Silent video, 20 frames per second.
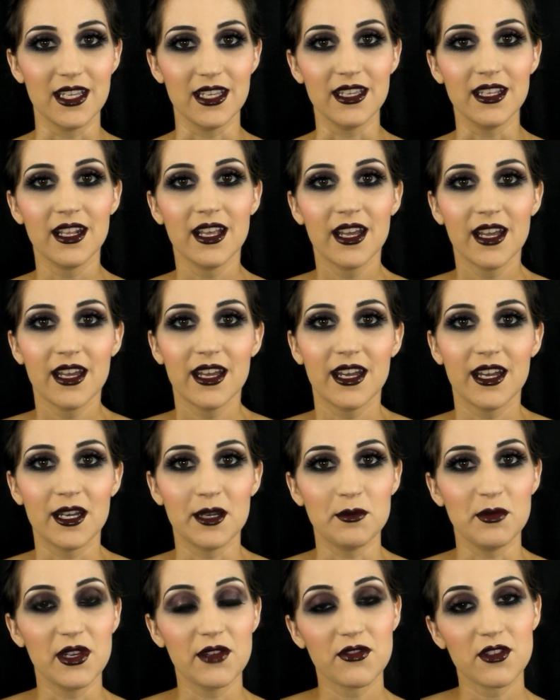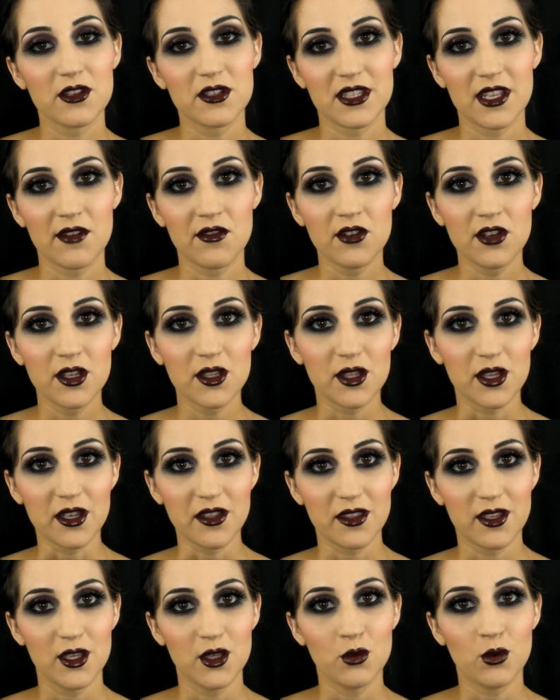it. If there's ever a
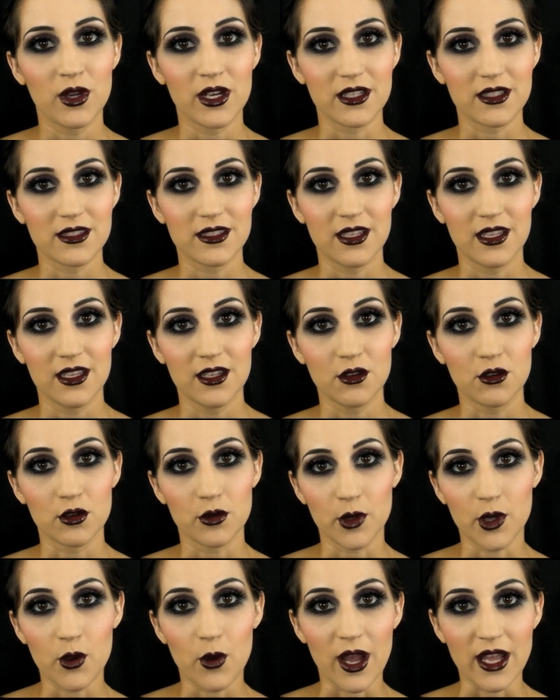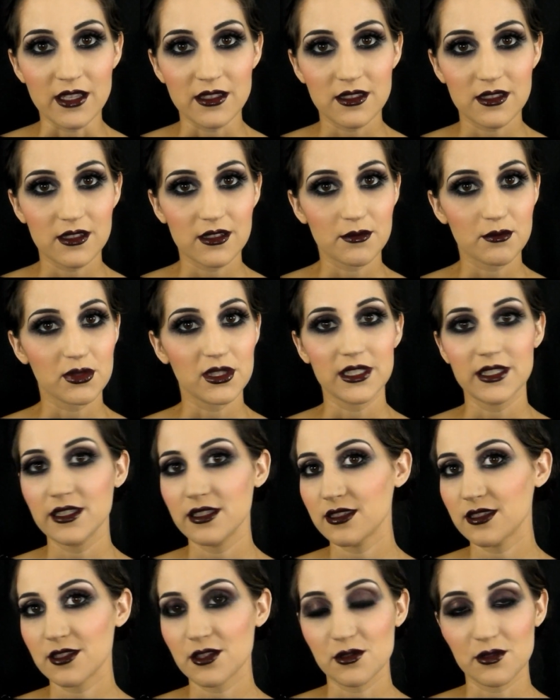look that you want to see or request,
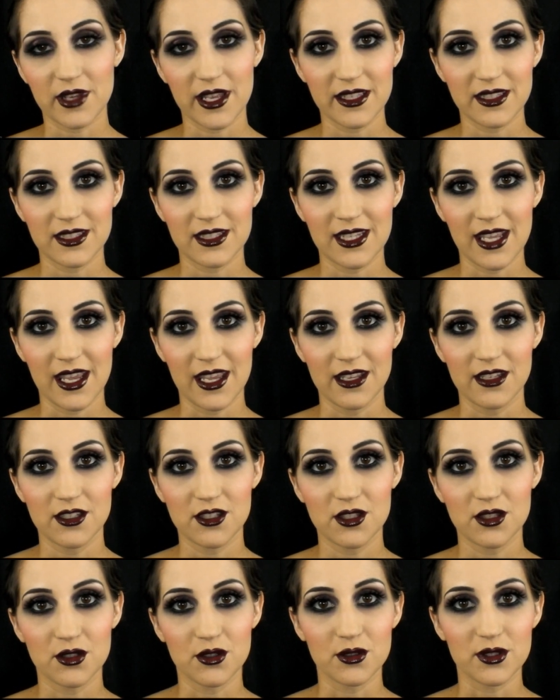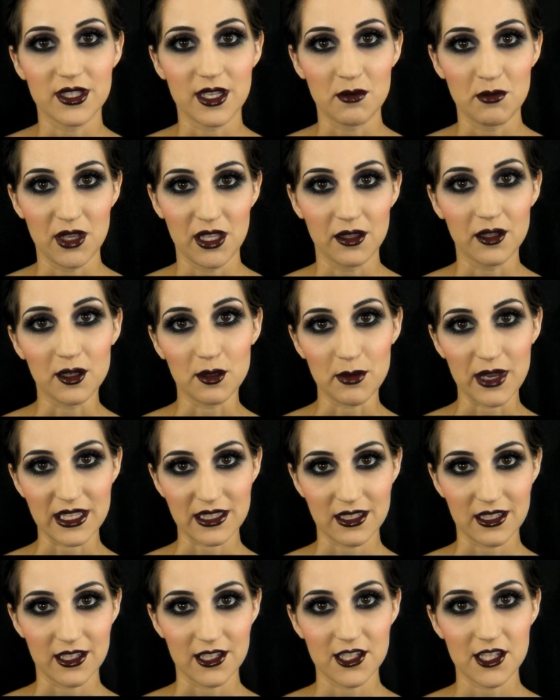please don't hesitate to send me a little
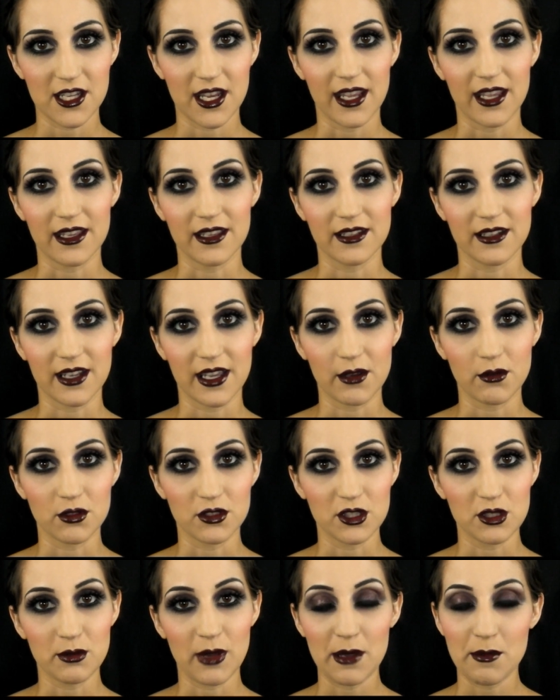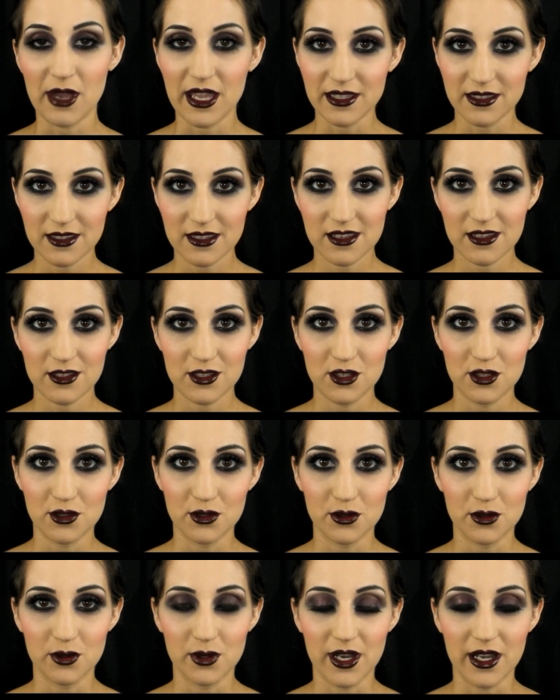message, and I will do my best
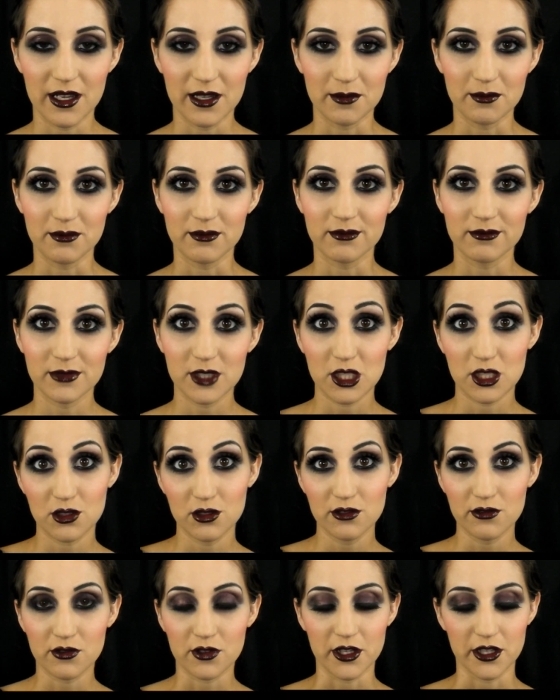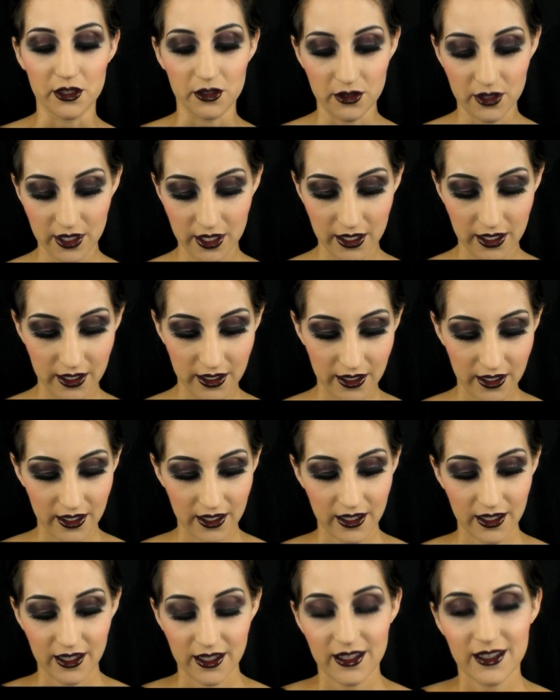to do it for you.
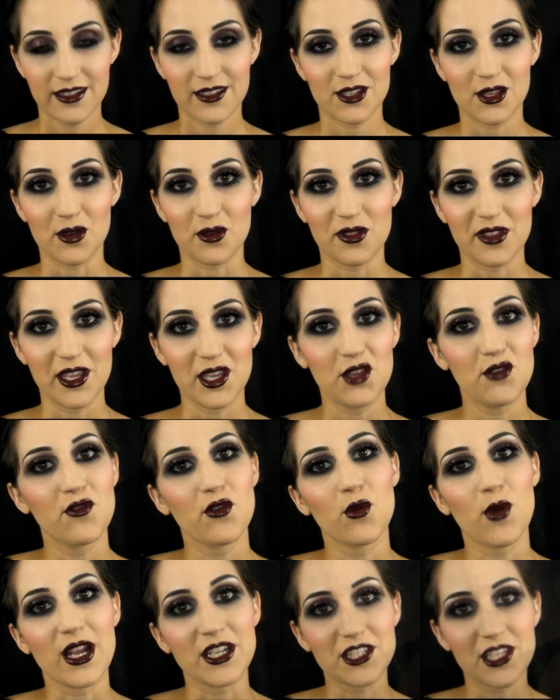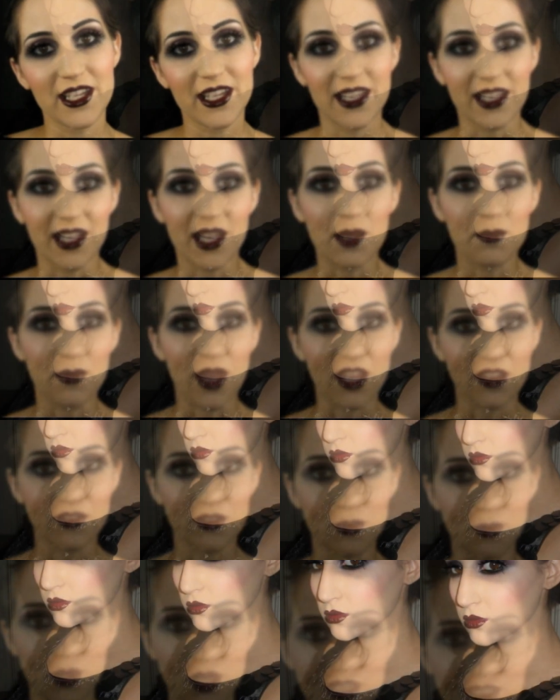So thank you for watching, and come back
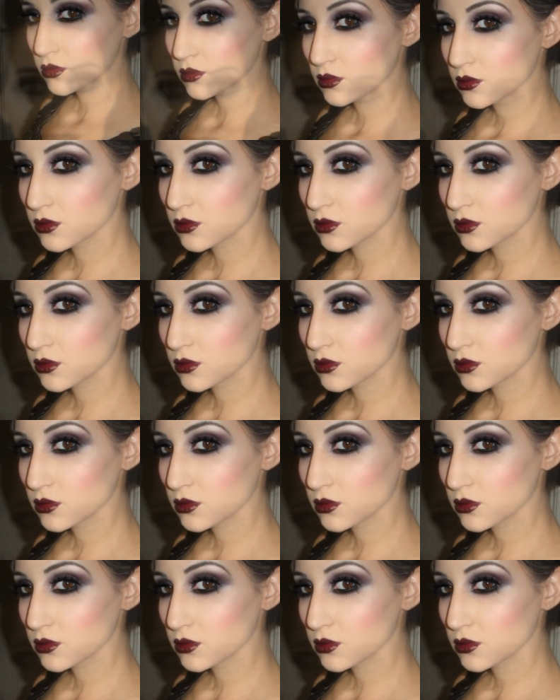for more.